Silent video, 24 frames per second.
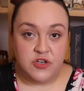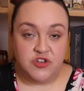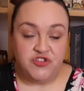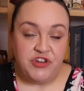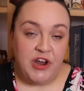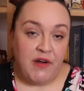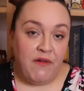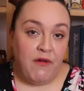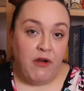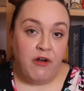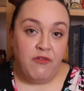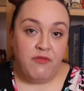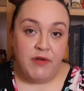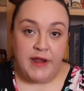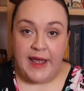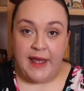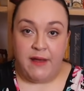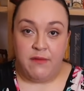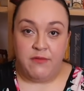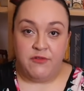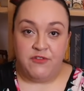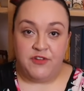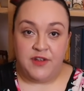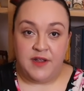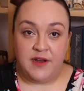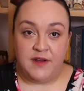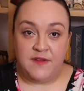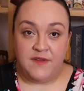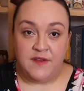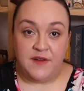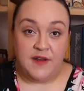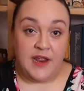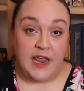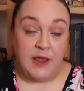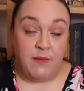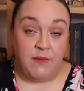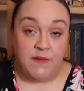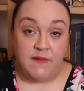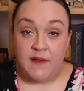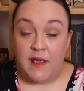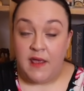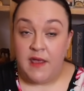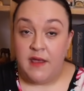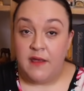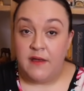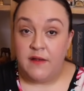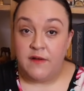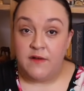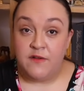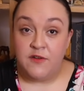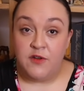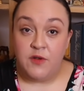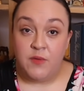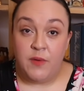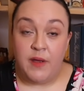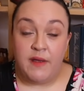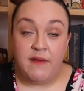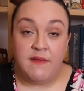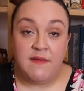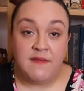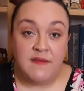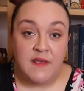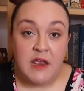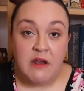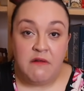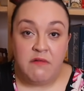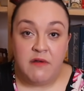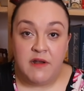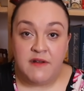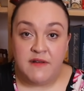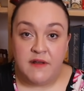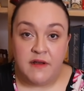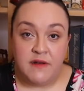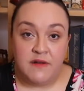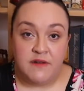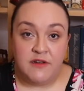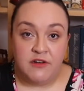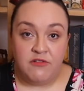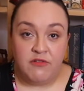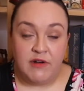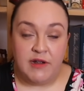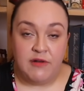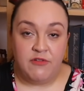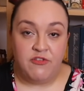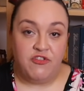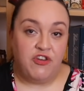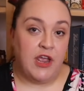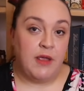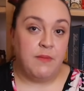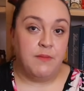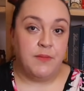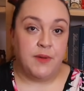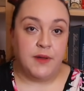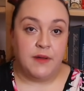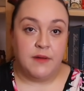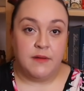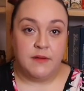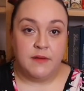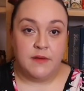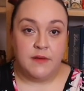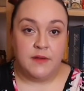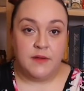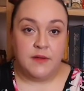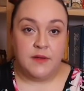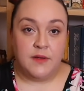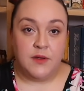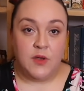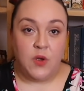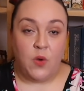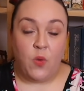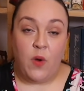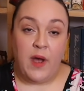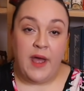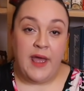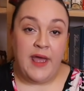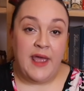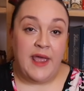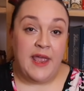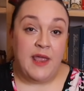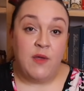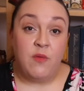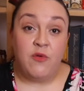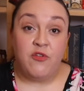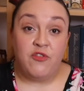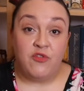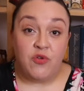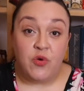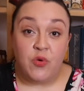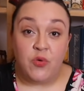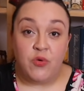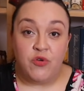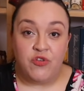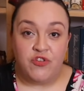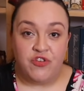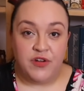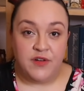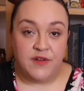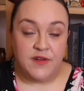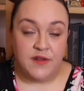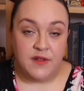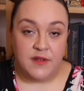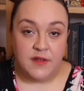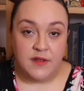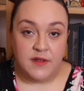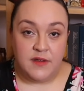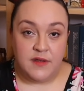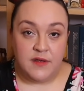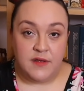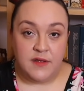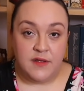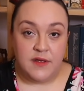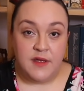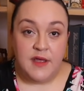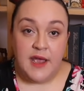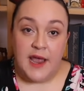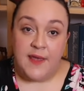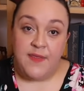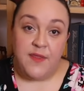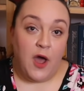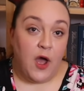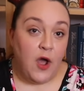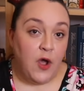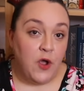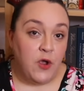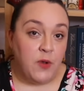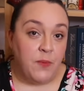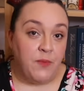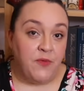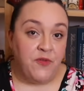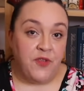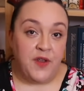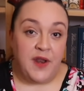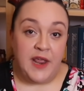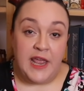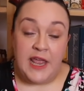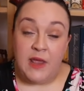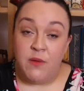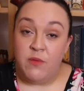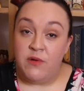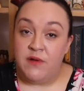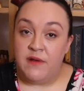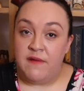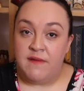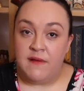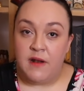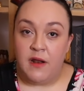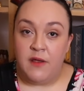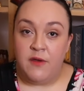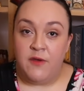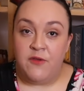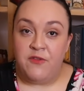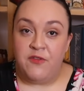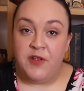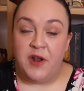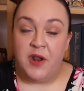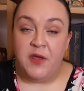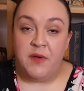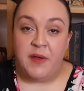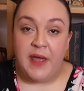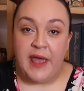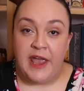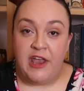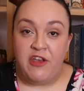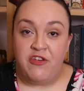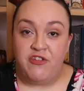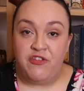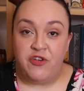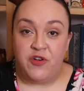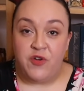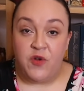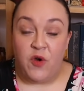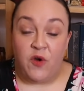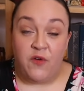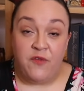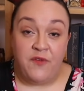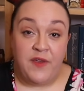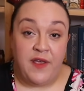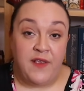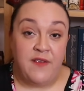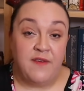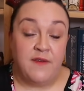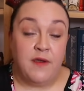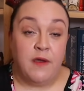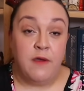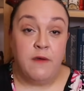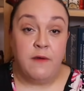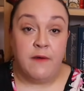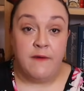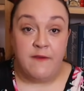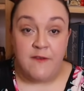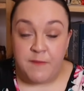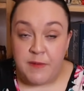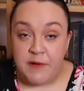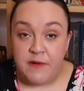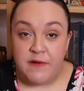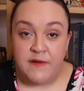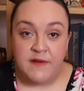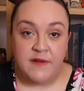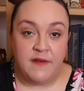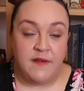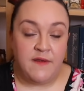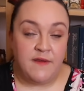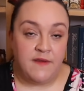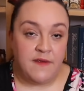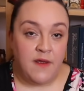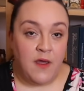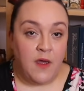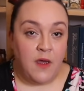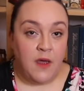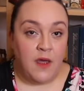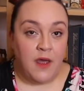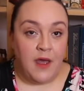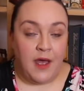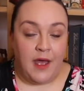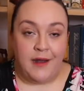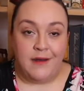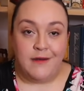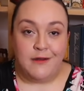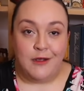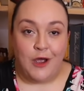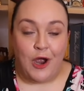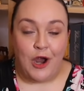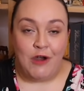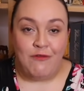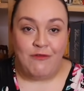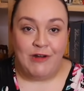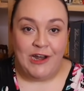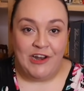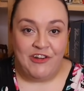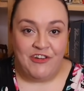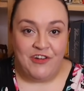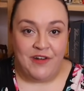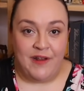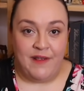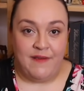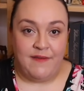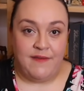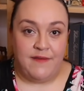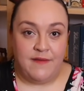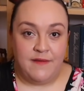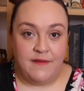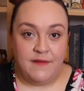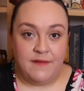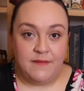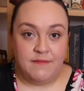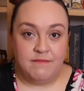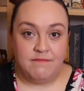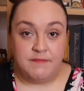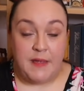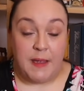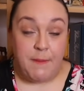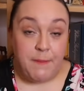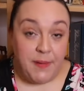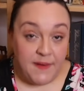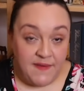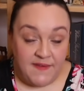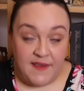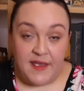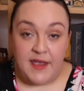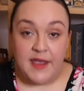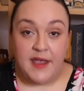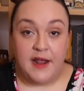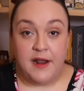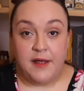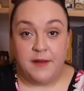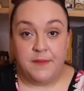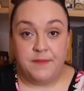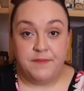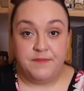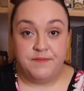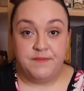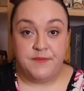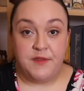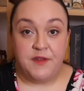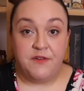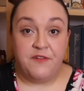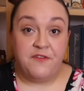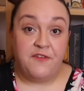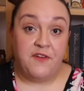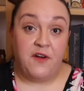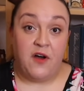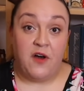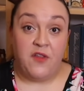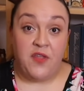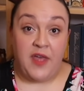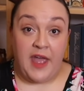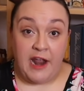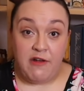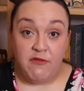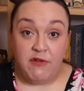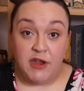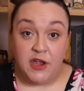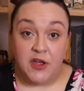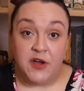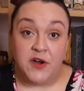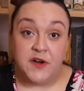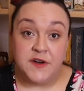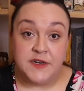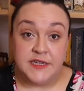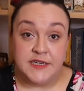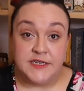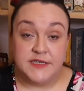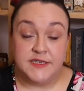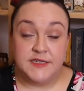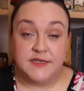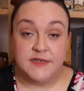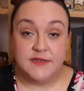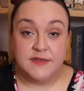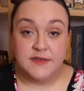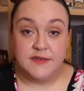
Gerard recounted that he was taken to a secret underground chamber, where he was tortured, in the hopes that he would disclose the location of his co conspirators and co religionists, in particular, Father Henry Garnet.